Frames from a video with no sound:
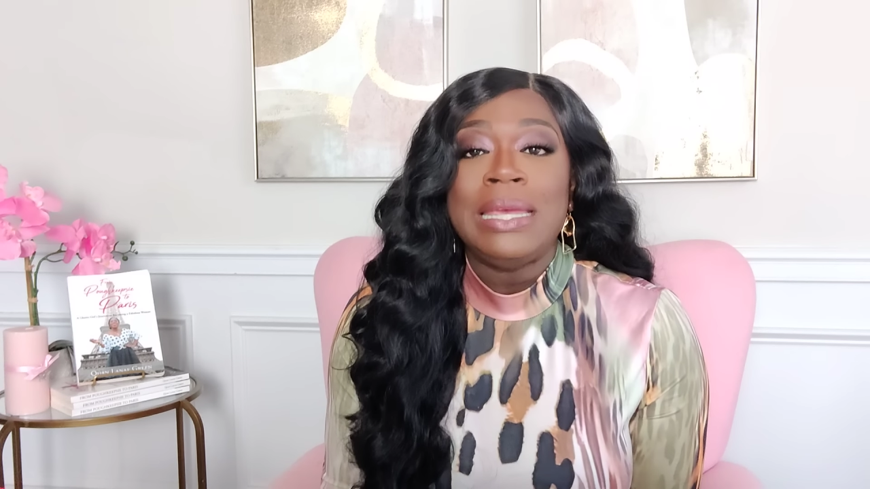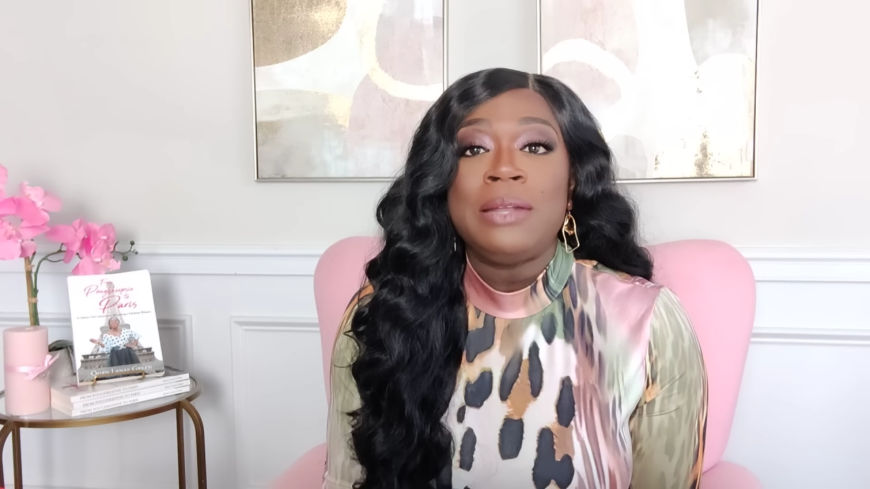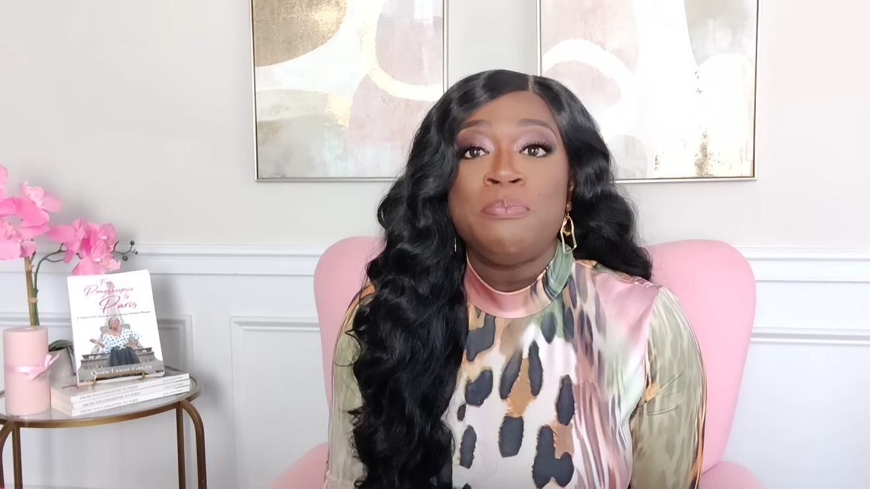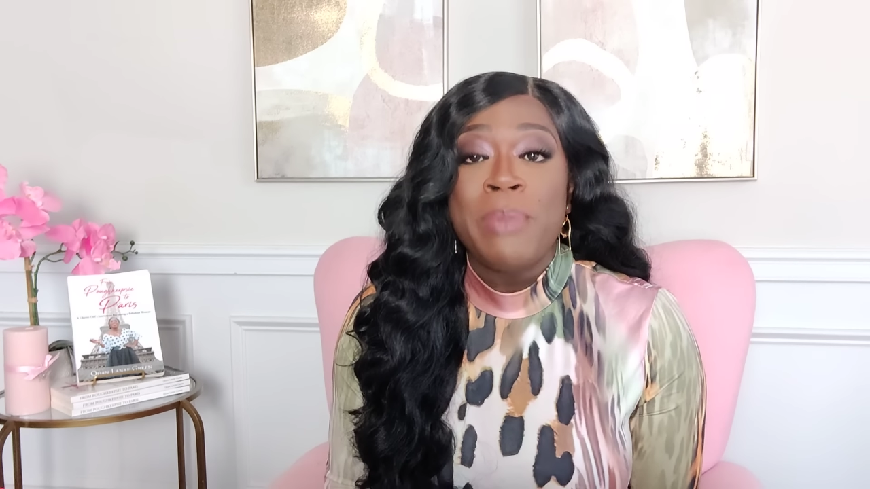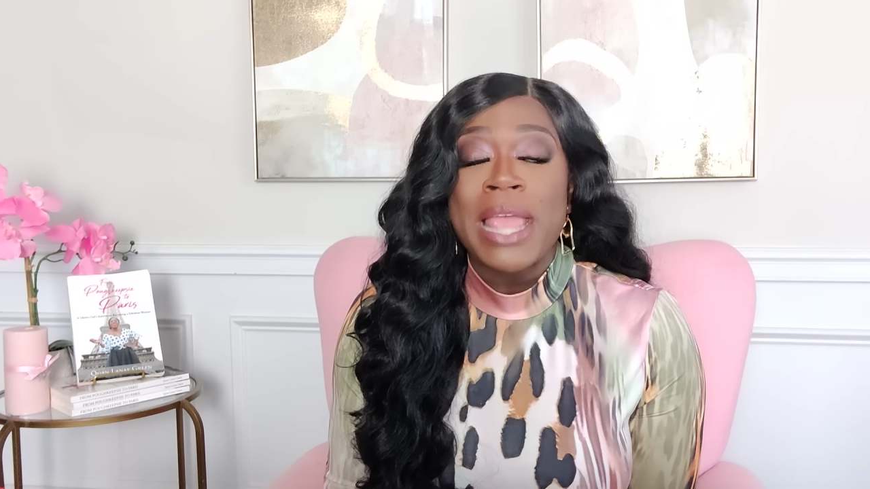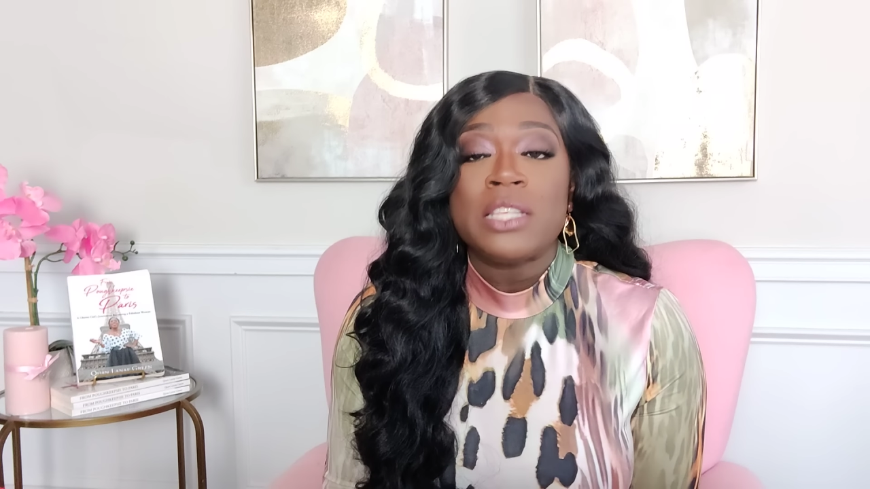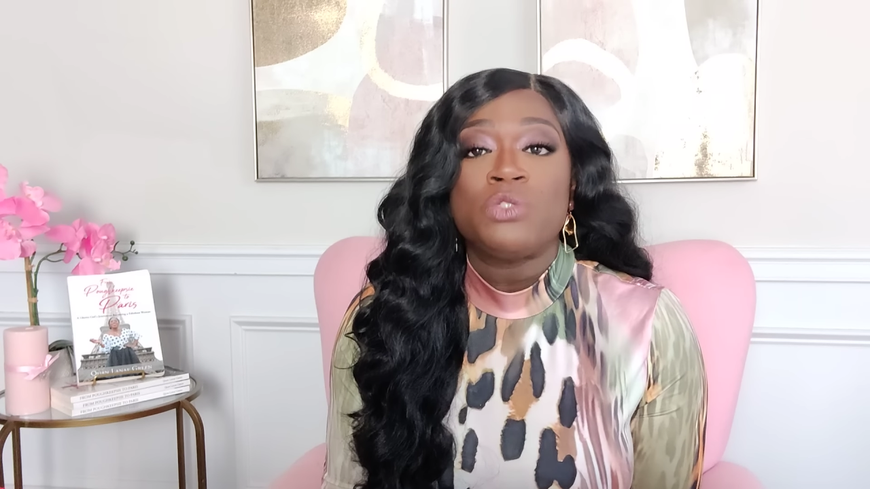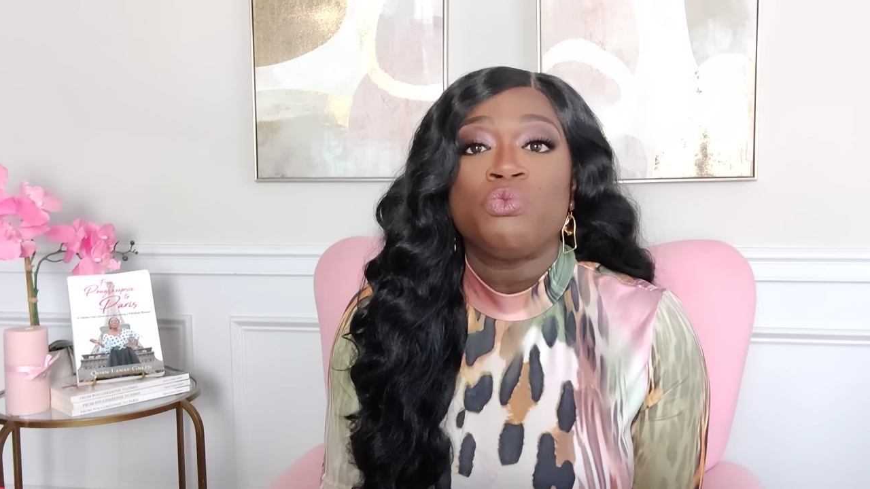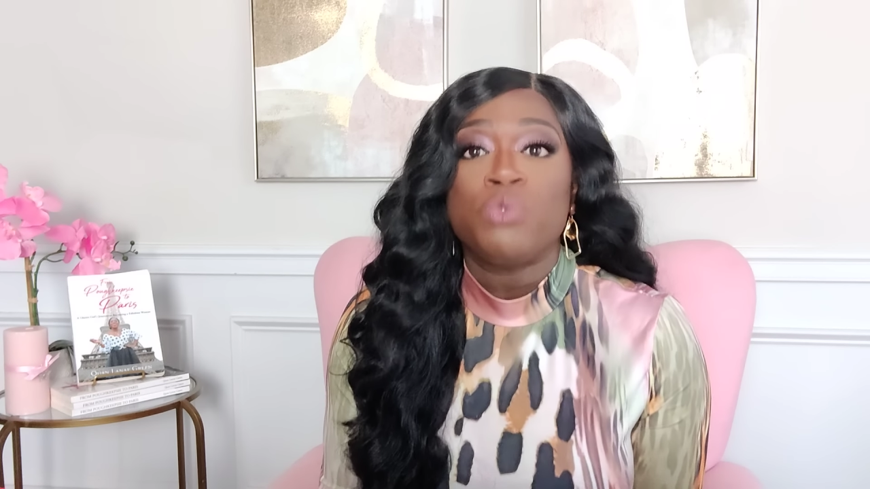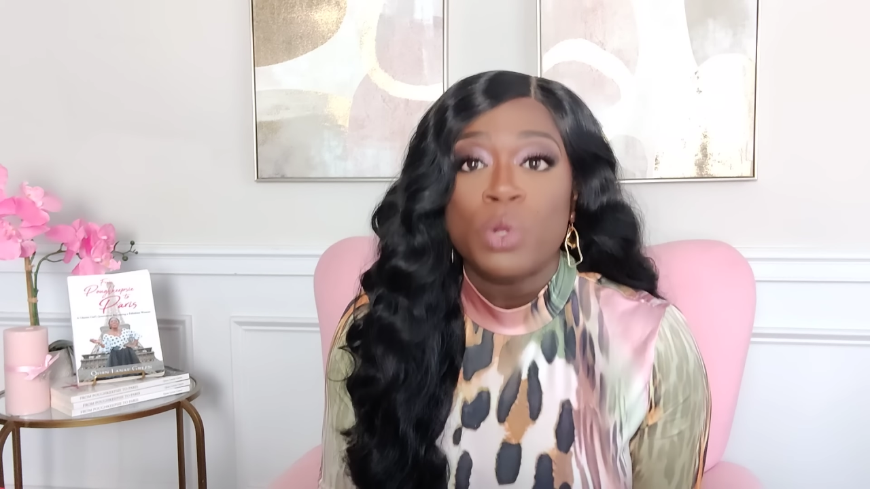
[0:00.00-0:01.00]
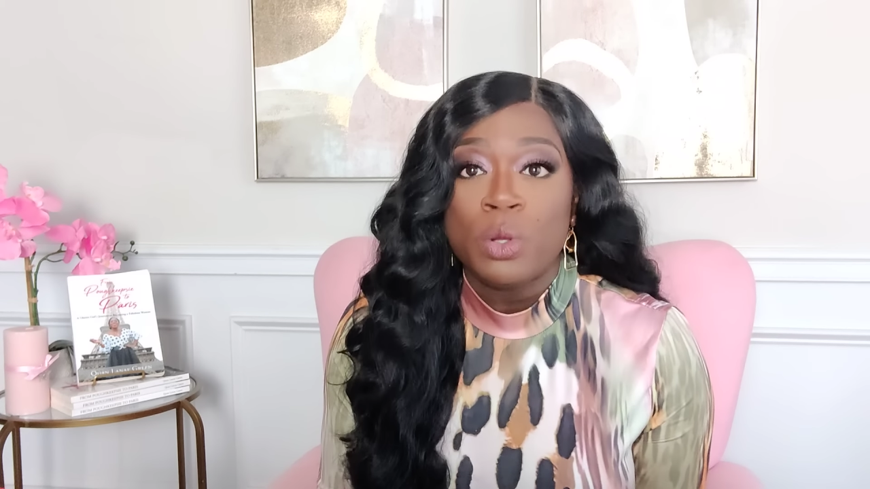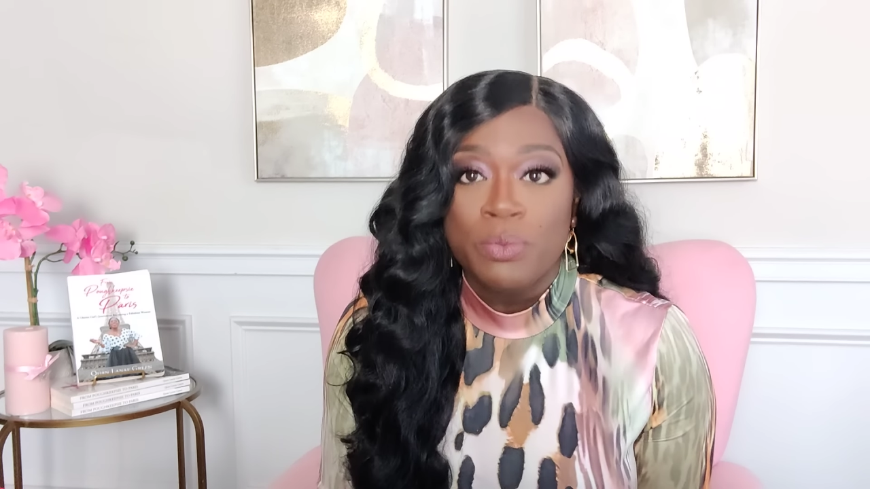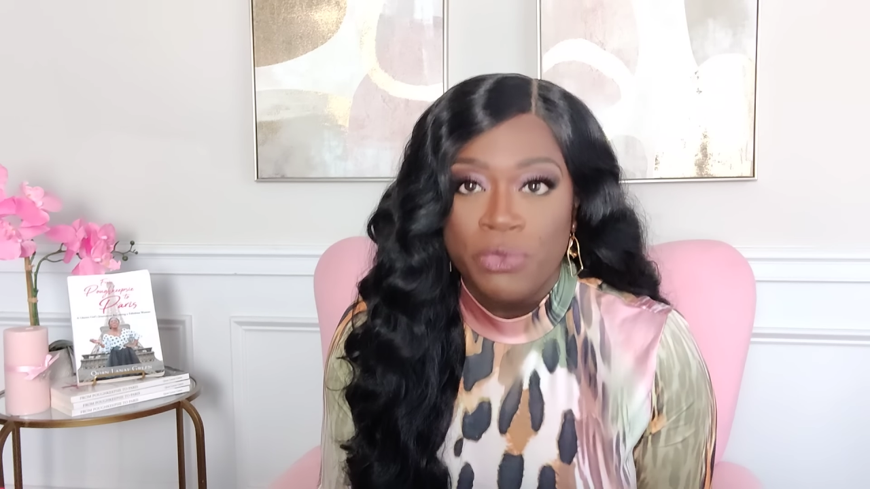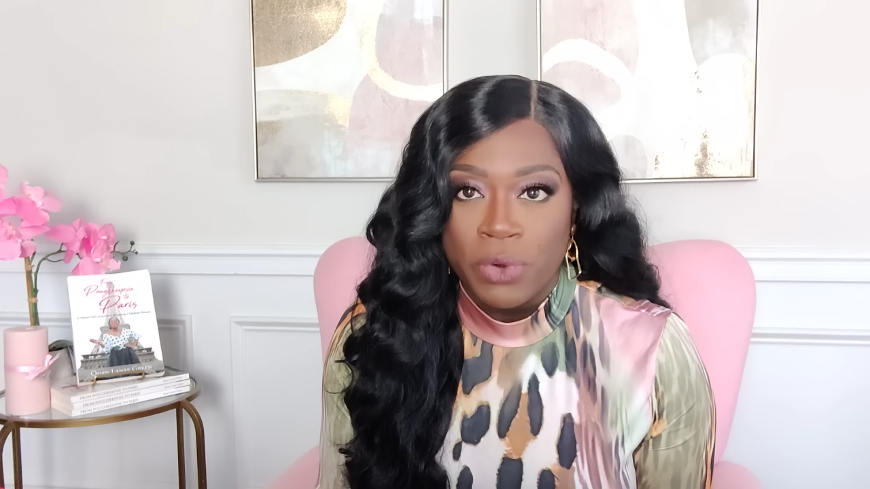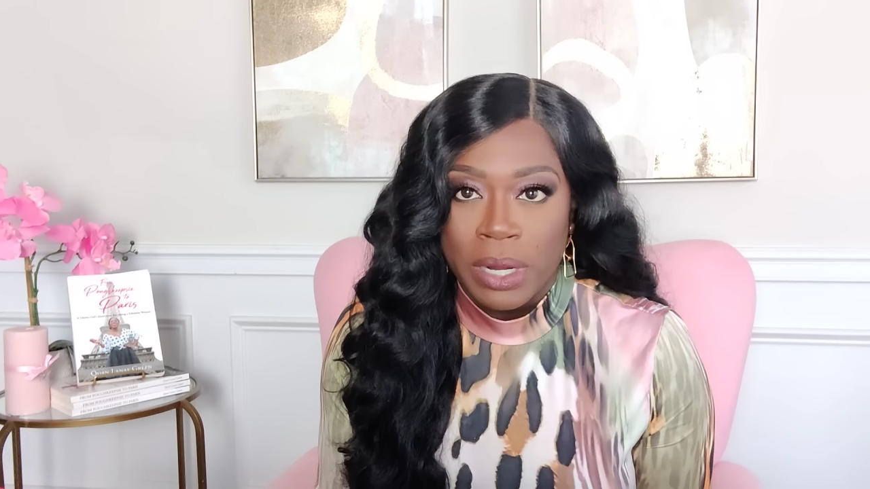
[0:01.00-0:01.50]
It makes
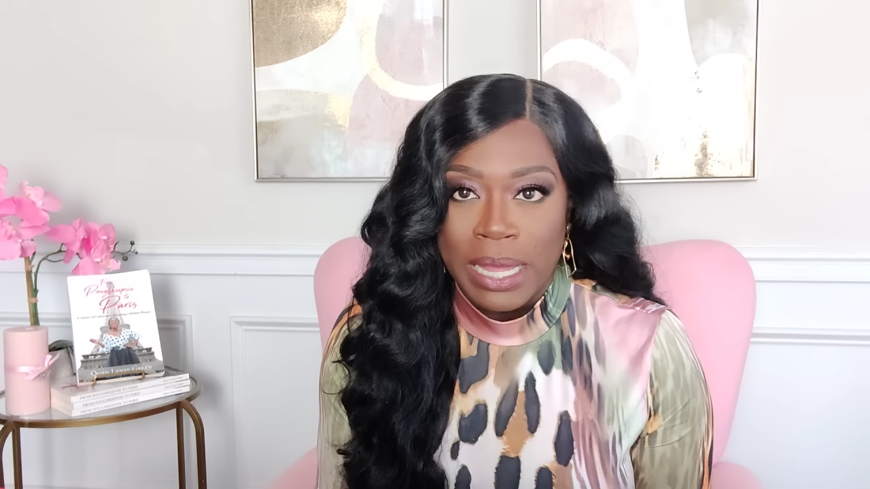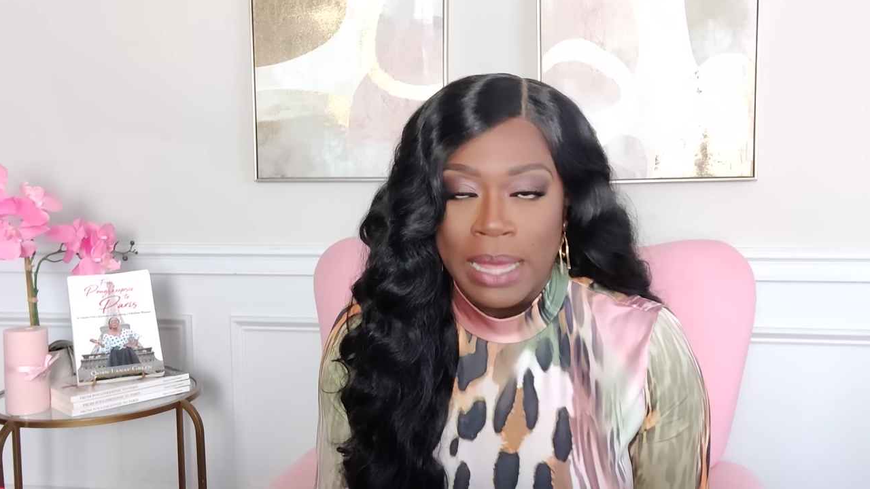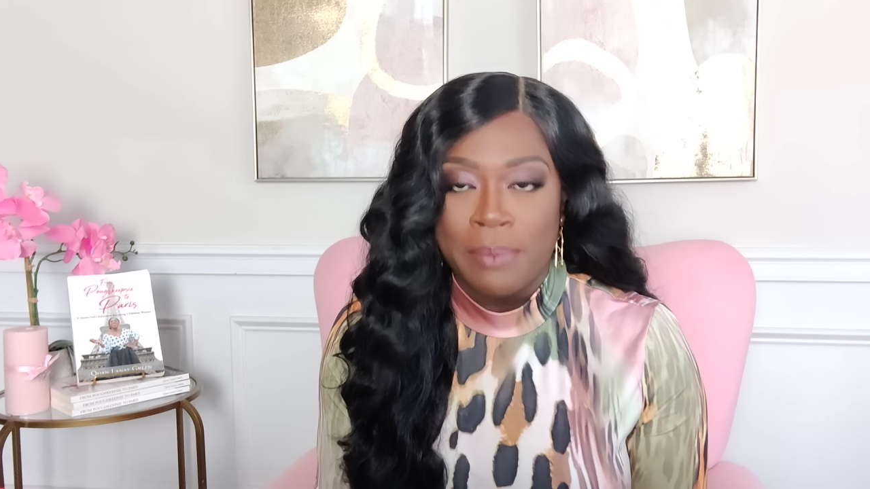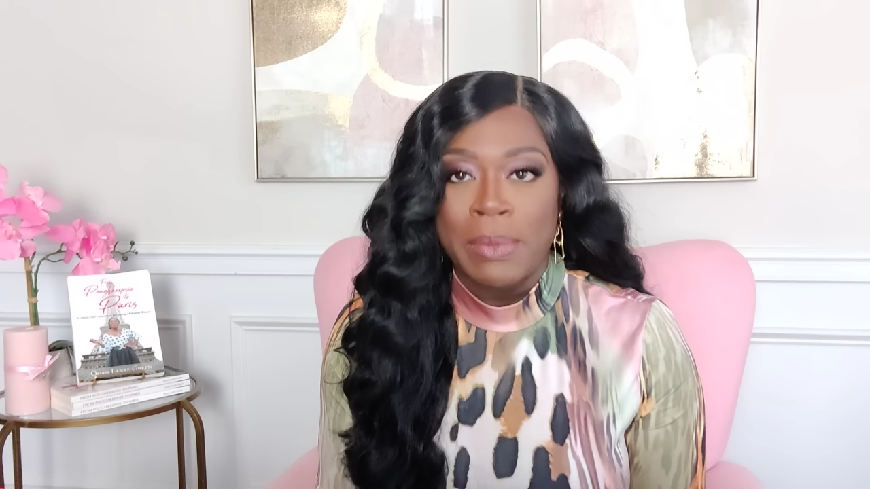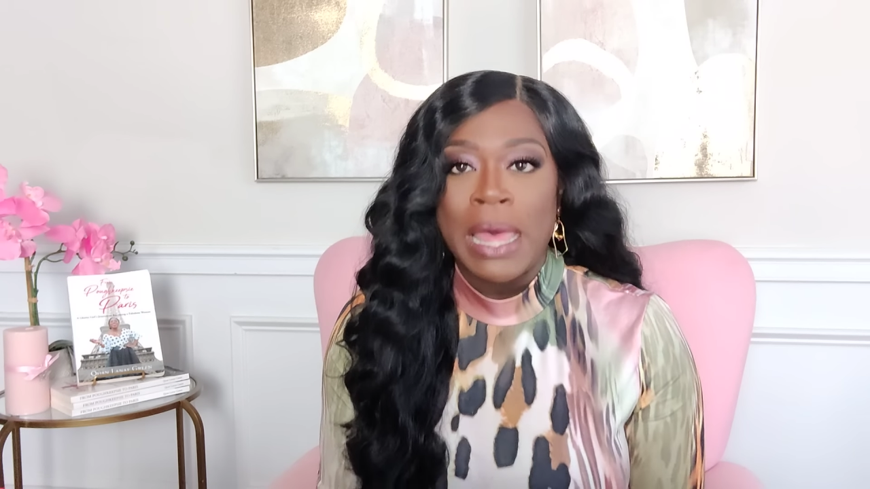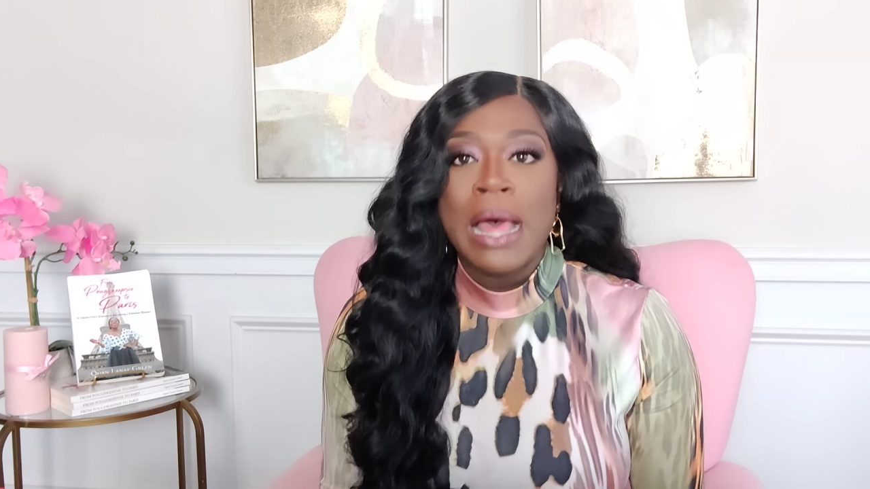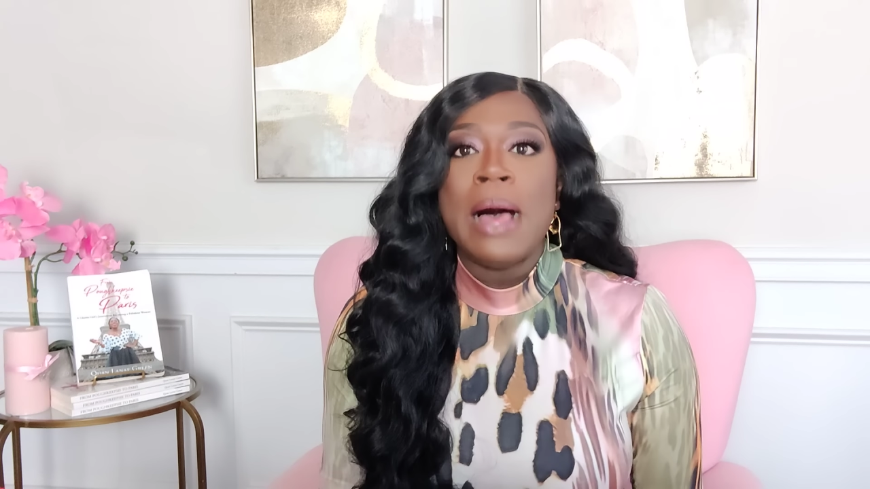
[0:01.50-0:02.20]
room for him.